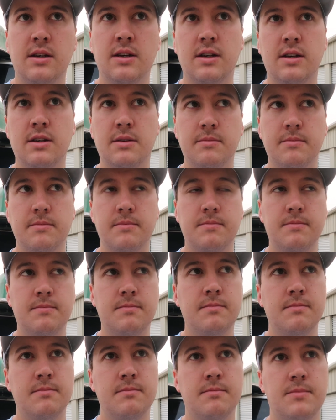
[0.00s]

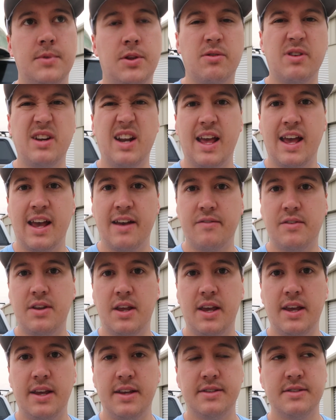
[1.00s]
3.5
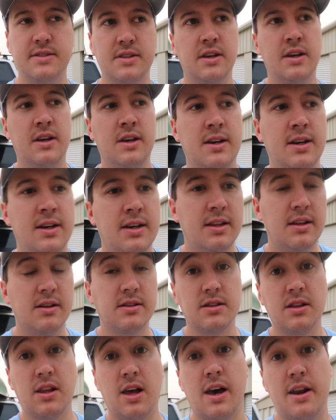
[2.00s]
days.
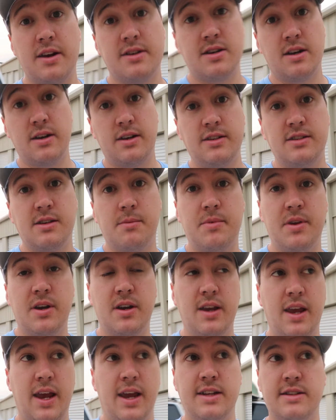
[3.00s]
There's a lot of turkeys up
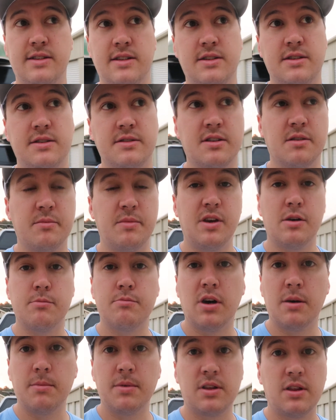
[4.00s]
there in Kansas. It's gonna be
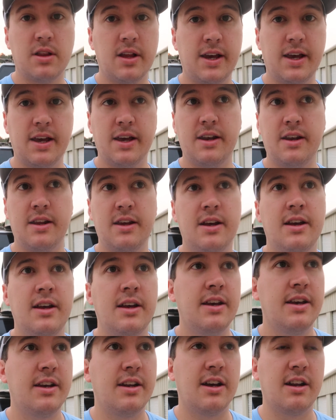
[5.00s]
on public land.
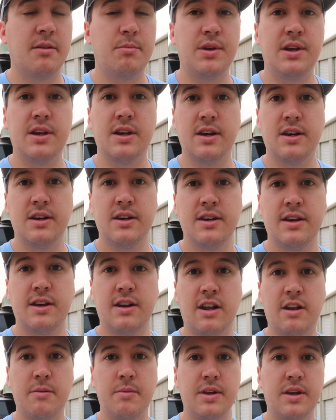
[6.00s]
It ought to be
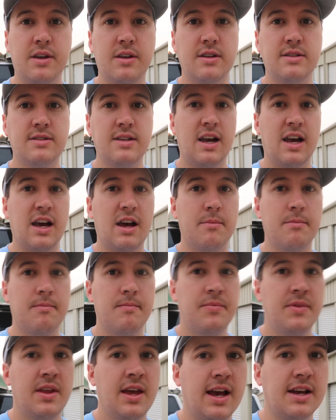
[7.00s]
a good time.
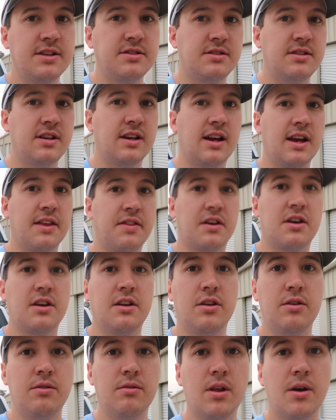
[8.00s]
As you see, I got the
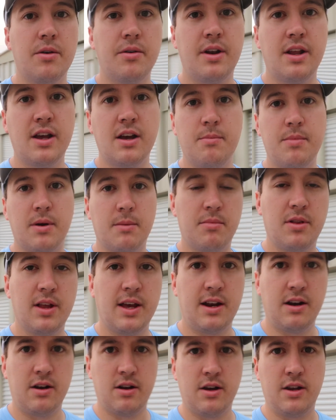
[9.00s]
canoe loaded up. I'm
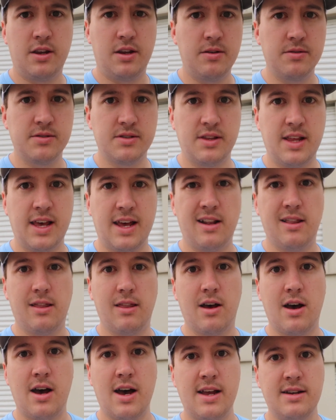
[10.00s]
planning on using that a
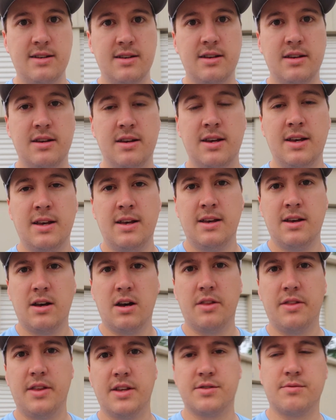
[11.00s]
lot
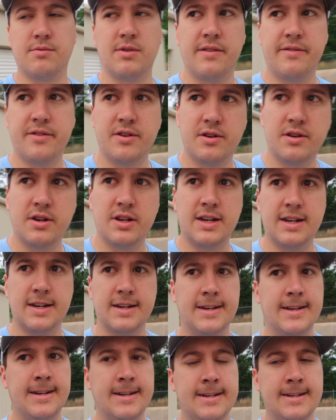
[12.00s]
on this
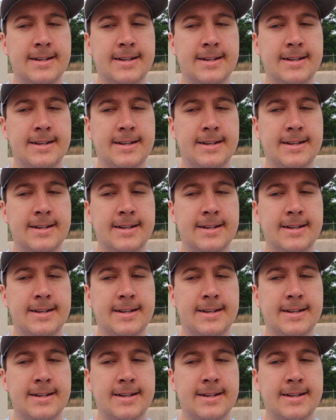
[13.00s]
river,